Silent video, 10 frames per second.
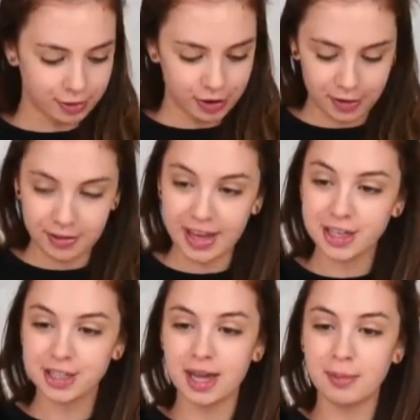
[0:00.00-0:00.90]
For
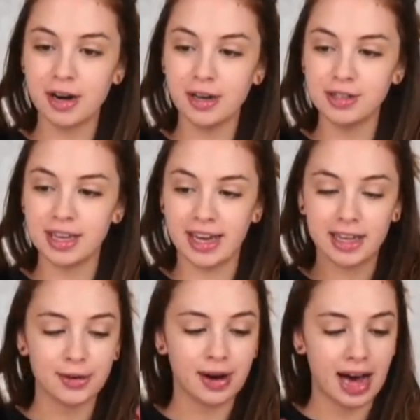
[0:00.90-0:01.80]
foundation, I'm gonna use the
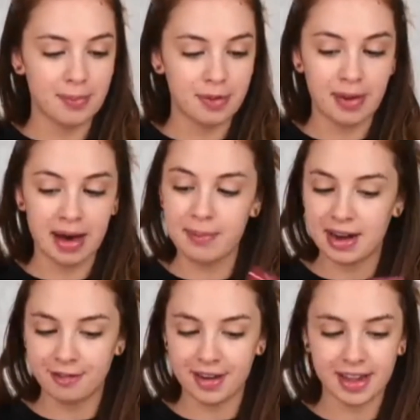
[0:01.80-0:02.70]
Hello Happy by
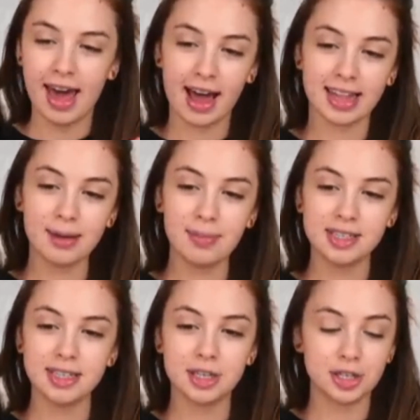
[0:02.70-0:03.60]
Benefit. I like
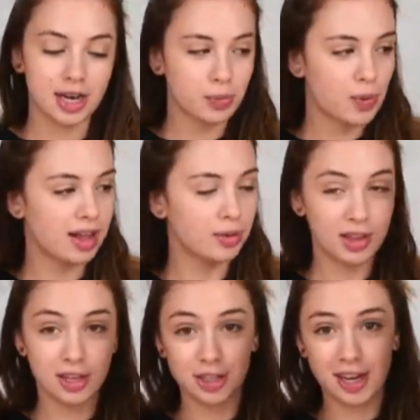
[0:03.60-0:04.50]
mixing the shade 1
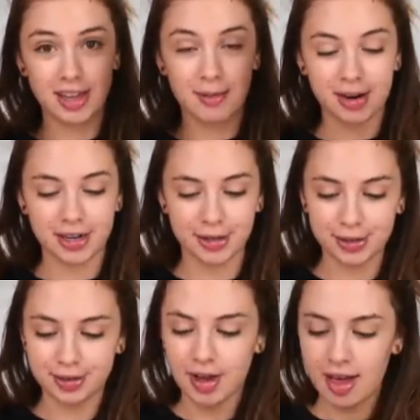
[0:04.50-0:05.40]
with the shade number
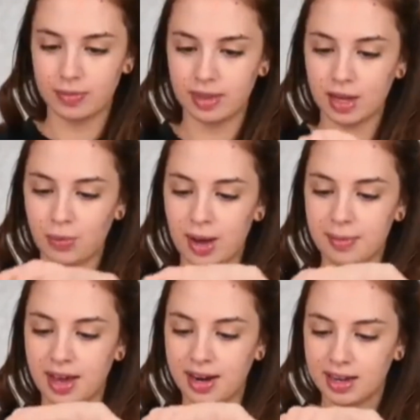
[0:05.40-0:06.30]
2. That way
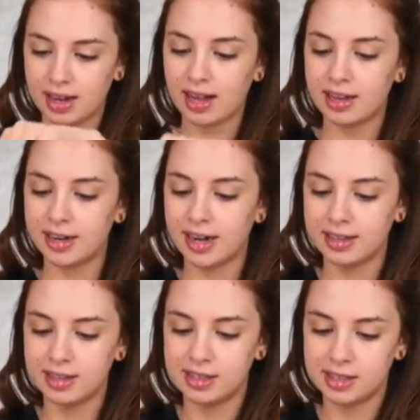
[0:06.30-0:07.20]
I'm getting a color
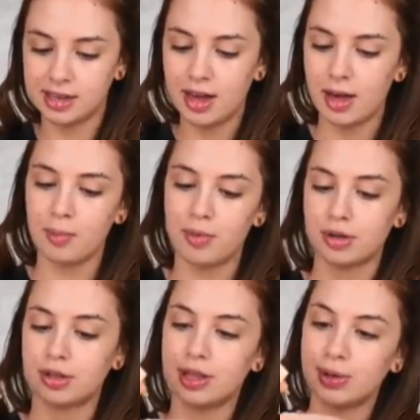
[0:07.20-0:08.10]
that it's
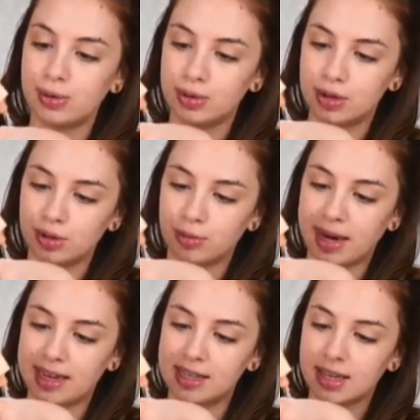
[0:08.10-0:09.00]
more close to
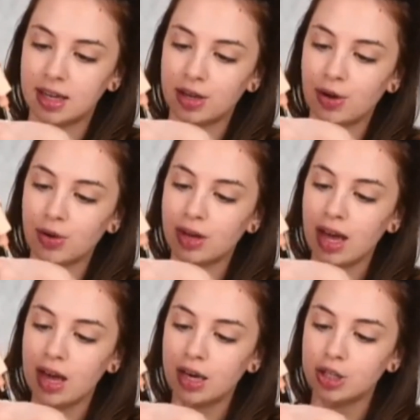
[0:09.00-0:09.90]
my skin tone.
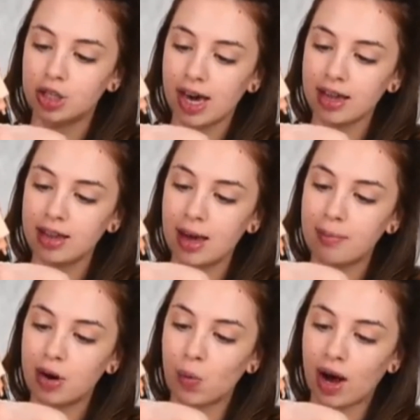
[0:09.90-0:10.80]
Shade
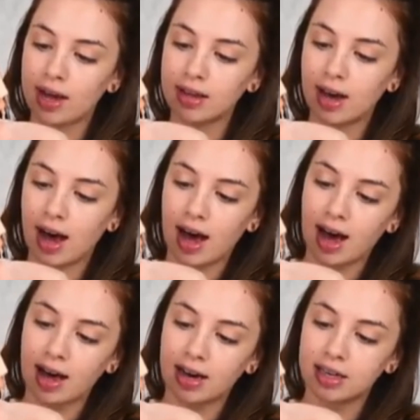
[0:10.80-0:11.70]
number 1
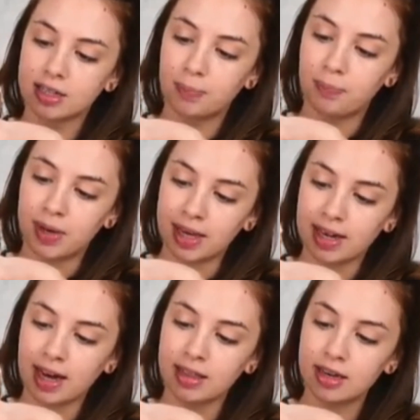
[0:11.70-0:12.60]
has
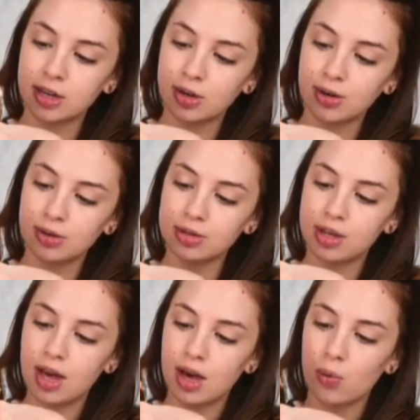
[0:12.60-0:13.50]
pink
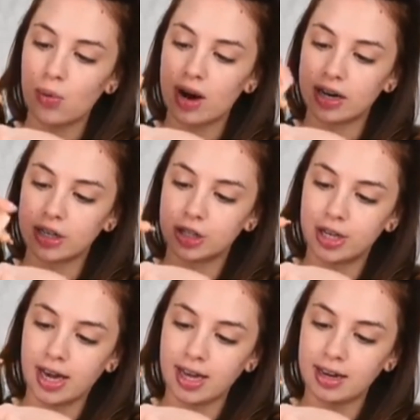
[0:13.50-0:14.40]
undertones, where
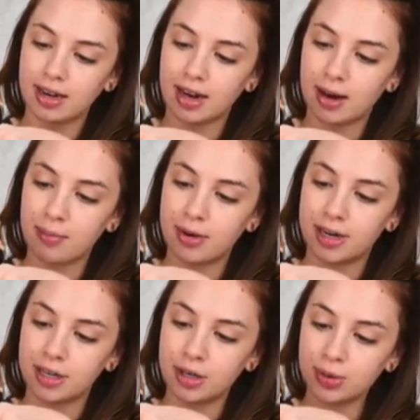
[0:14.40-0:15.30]
shade
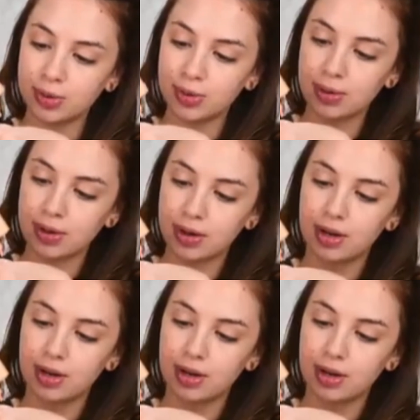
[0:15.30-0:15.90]
number 2